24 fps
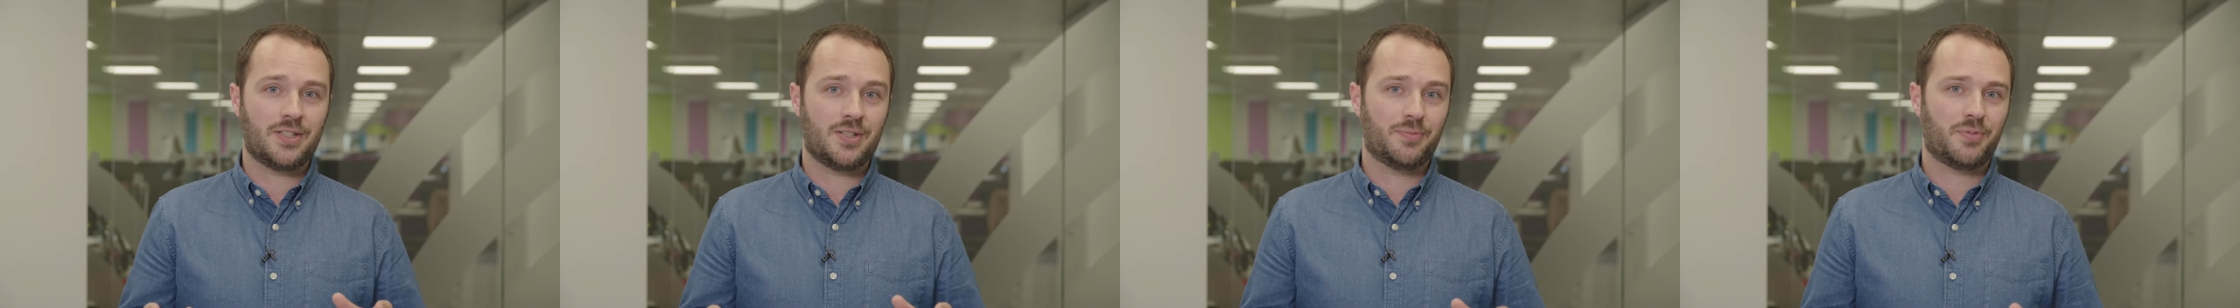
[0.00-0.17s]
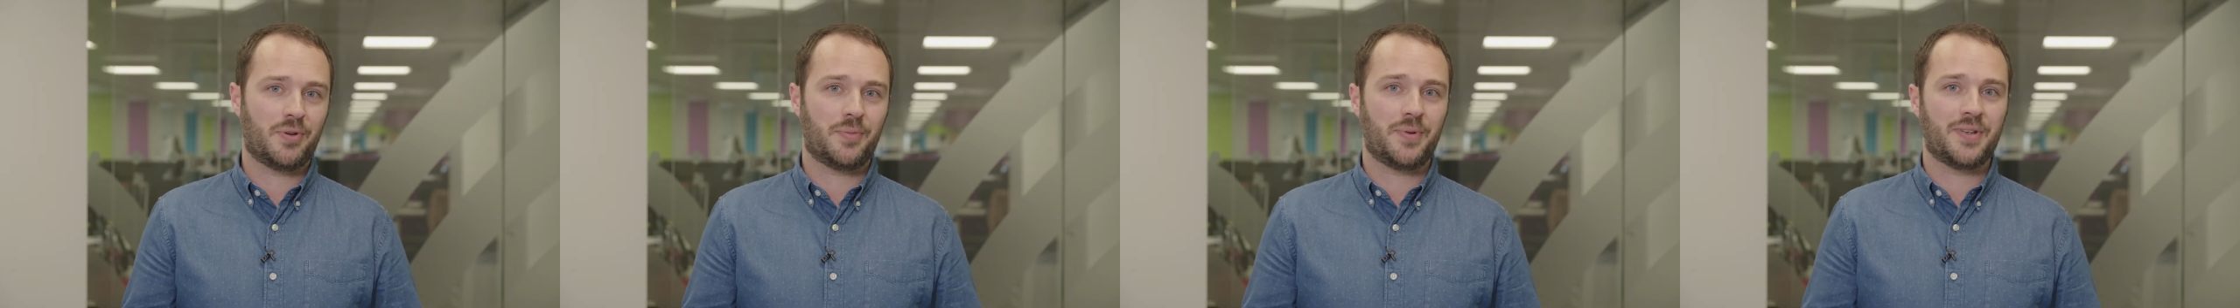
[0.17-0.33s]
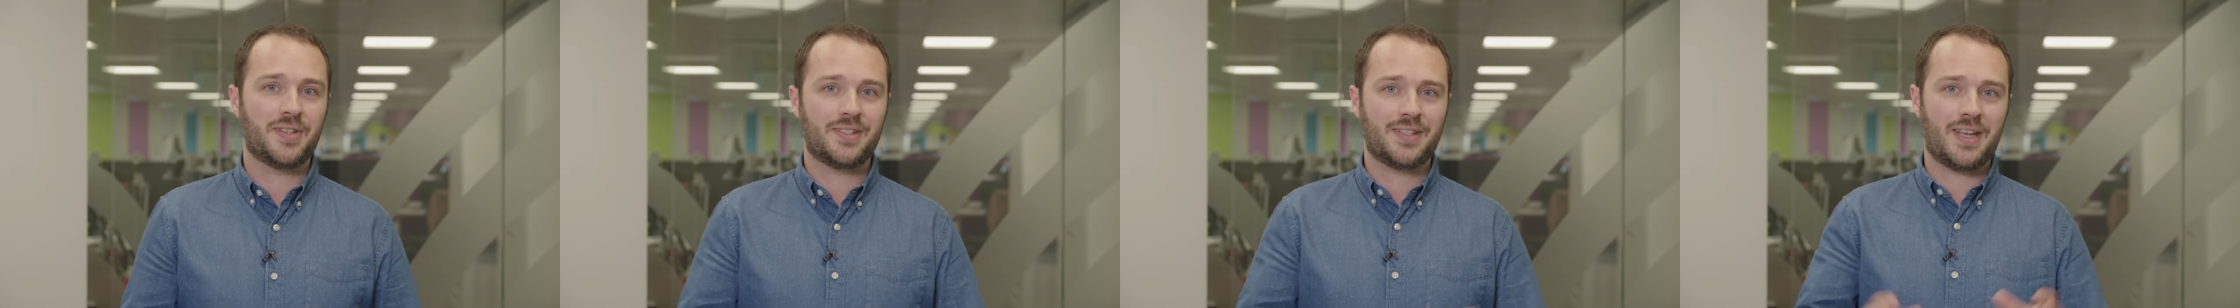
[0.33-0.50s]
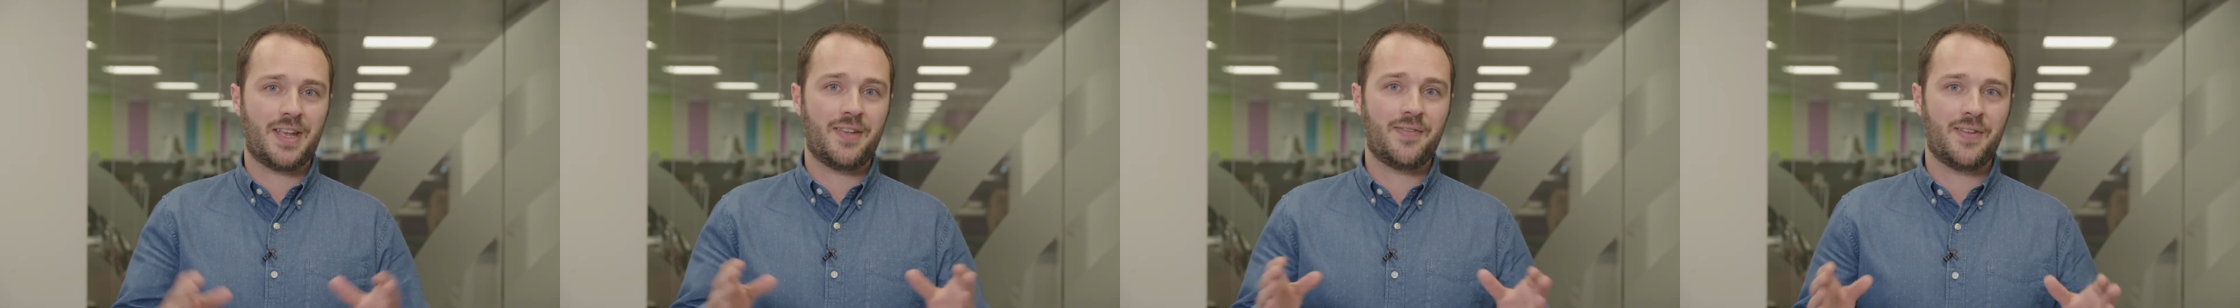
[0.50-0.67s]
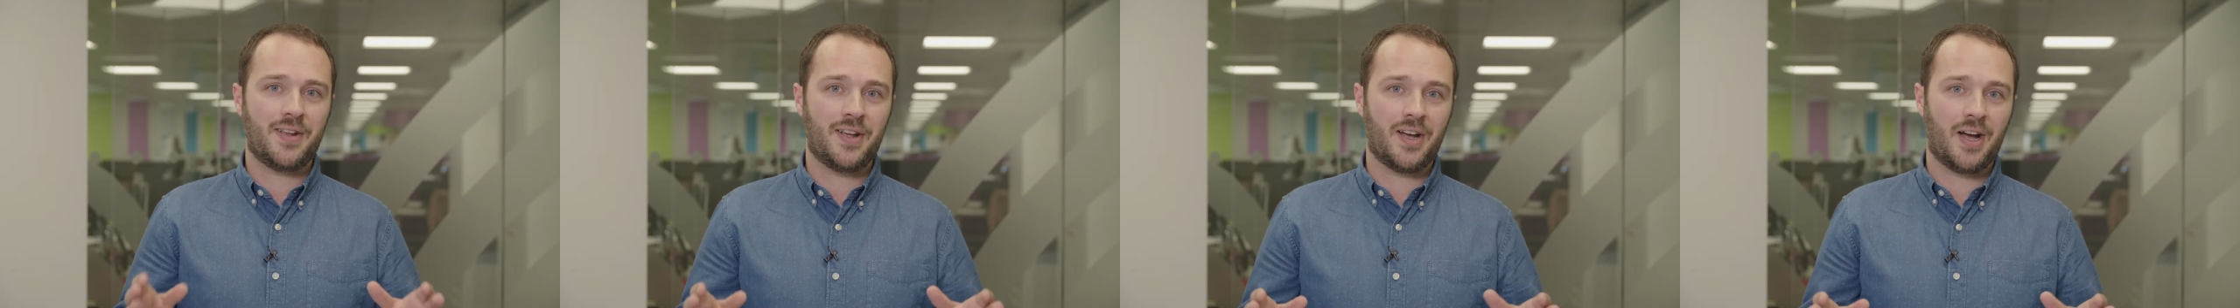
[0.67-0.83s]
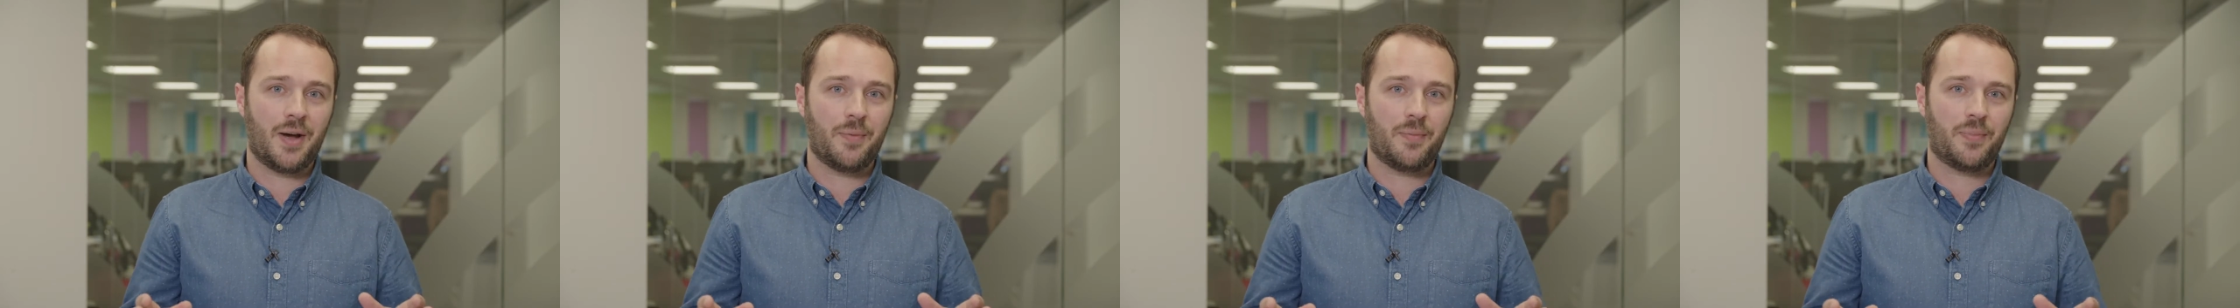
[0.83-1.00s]
you've probably been
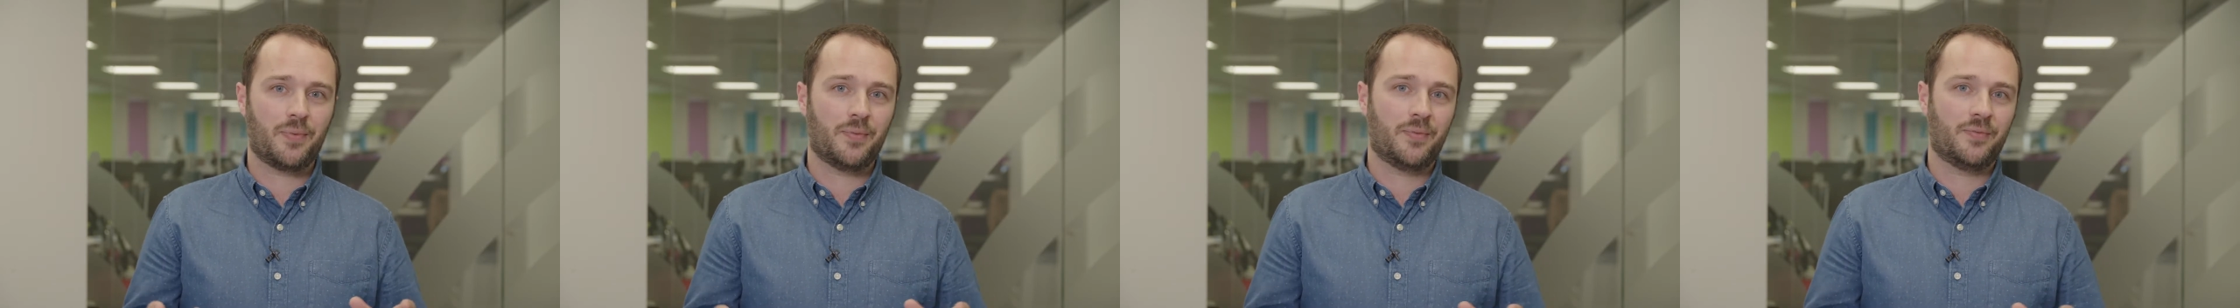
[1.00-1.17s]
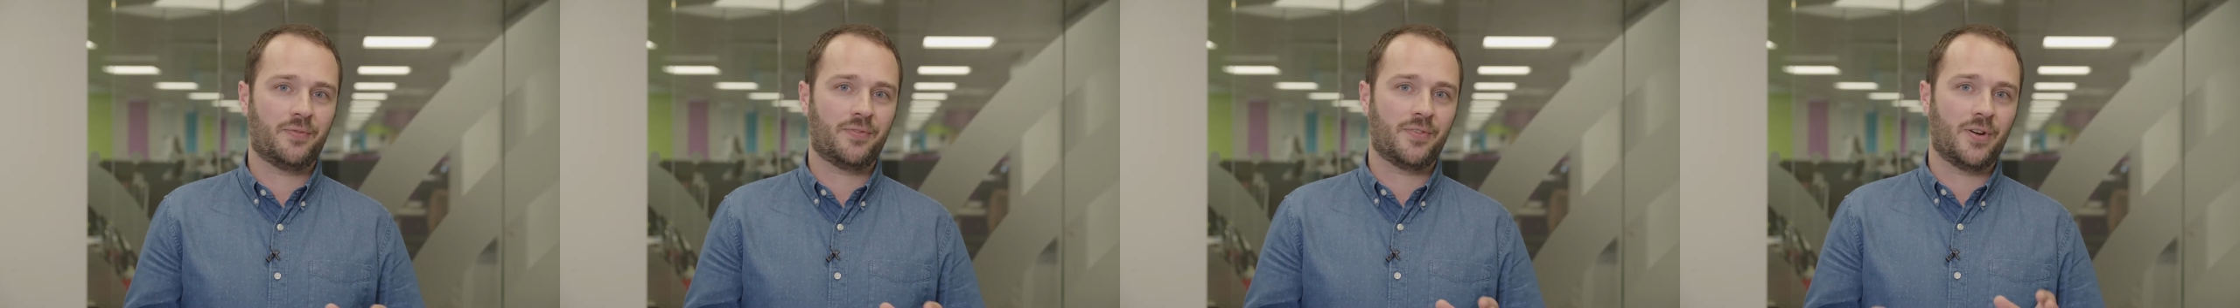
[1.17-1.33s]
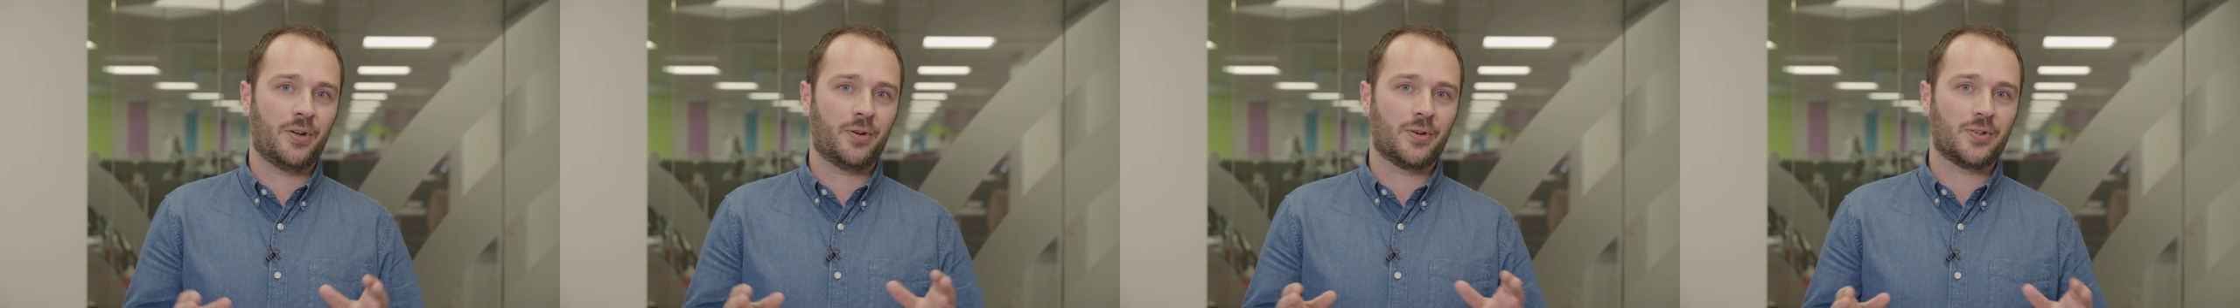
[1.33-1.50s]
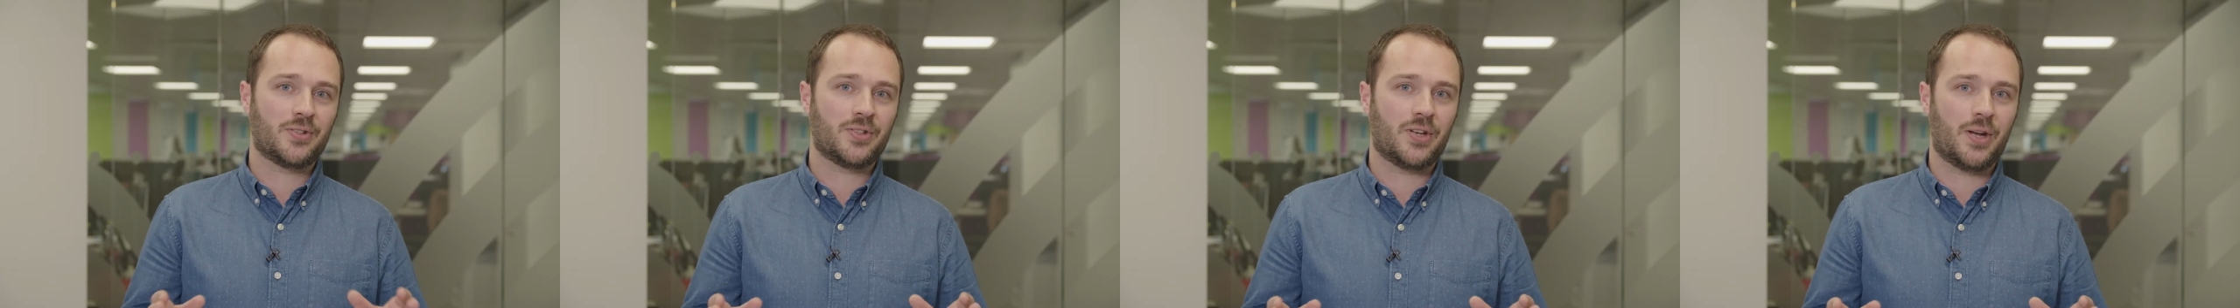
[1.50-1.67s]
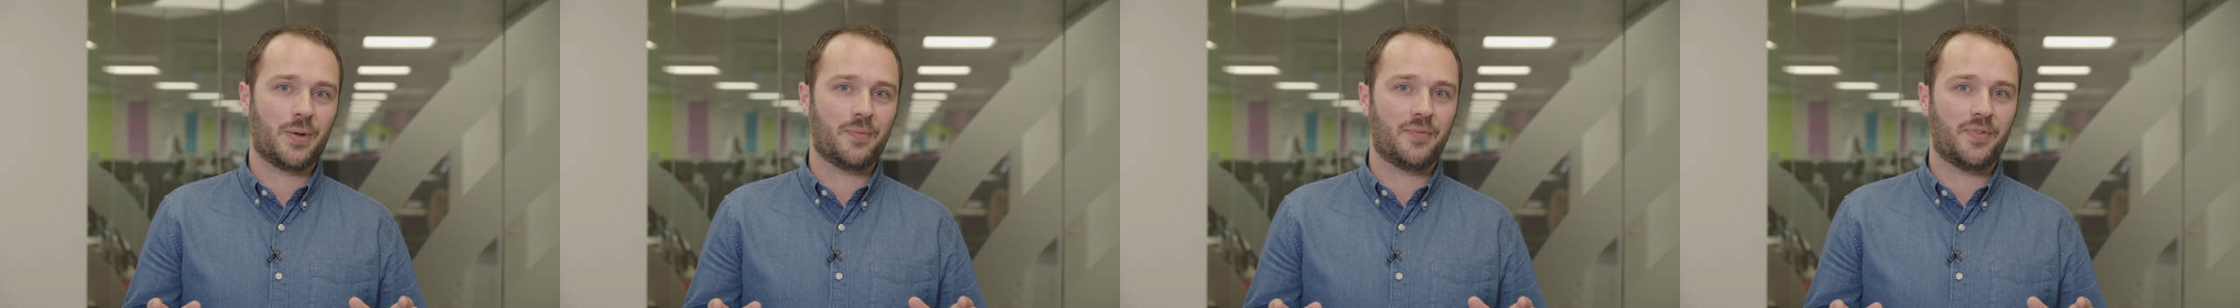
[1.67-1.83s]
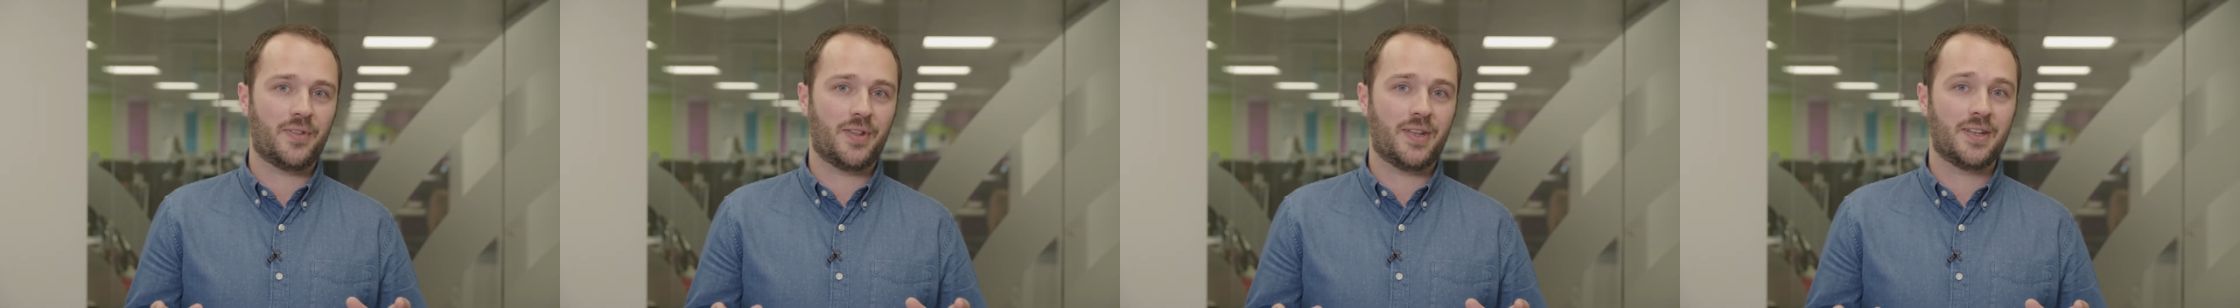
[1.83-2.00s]
saving up for a long
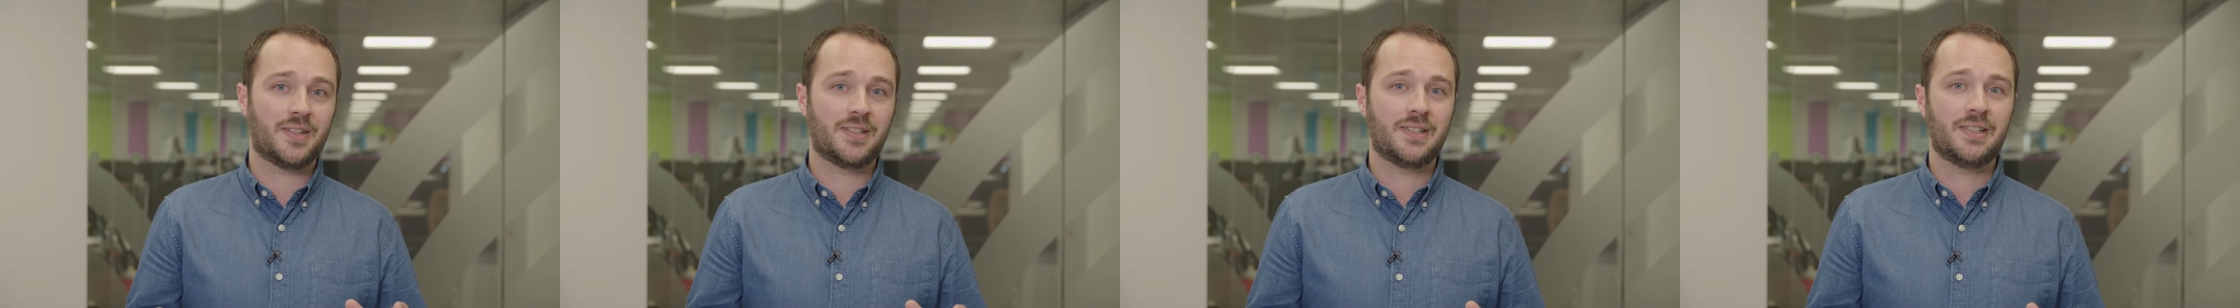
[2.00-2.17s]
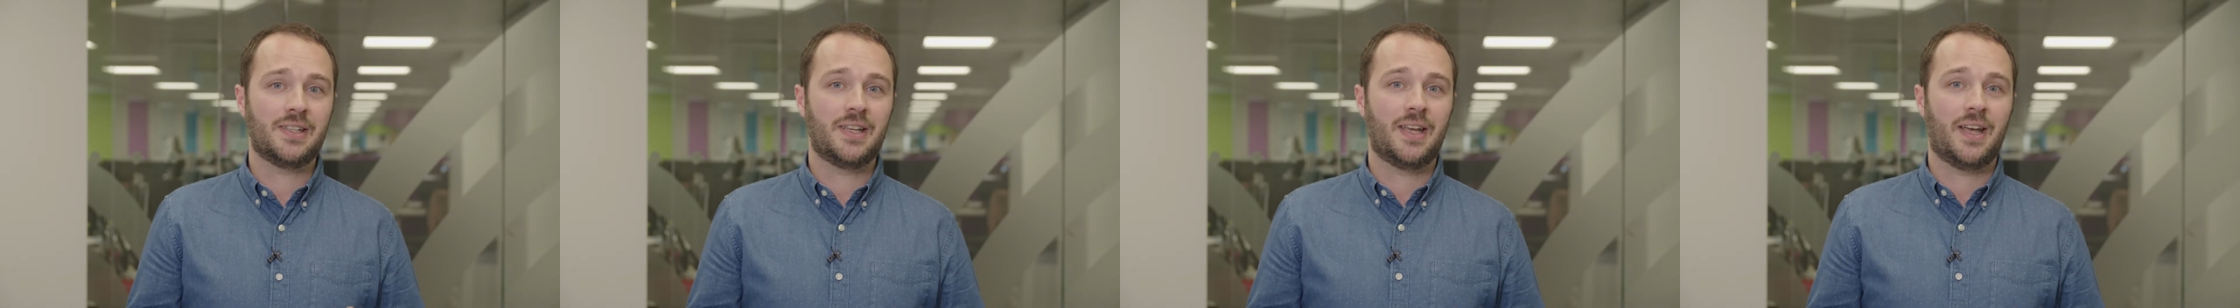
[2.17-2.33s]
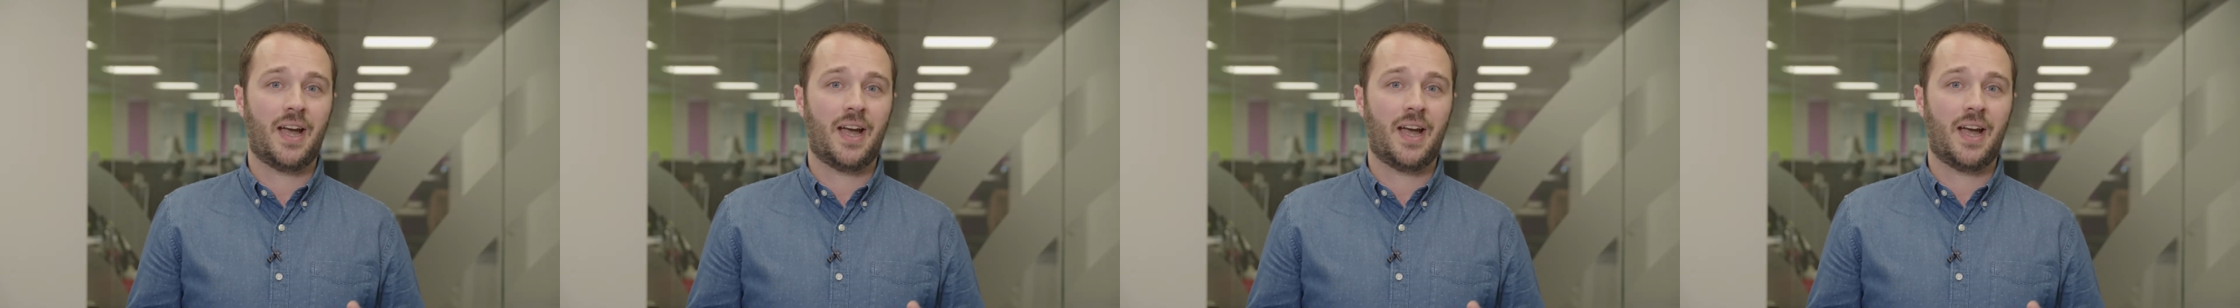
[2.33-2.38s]
time for this